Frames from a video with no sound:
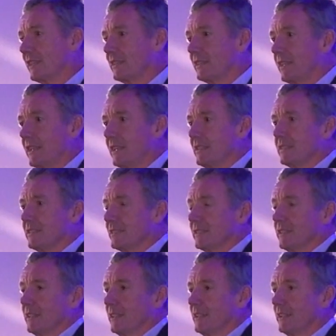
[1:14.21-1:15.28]
that
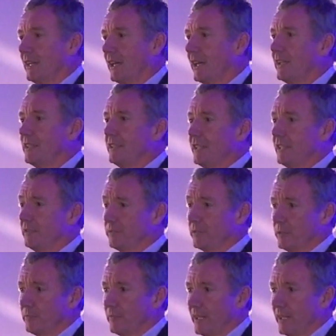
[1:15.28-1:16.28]
is ideal for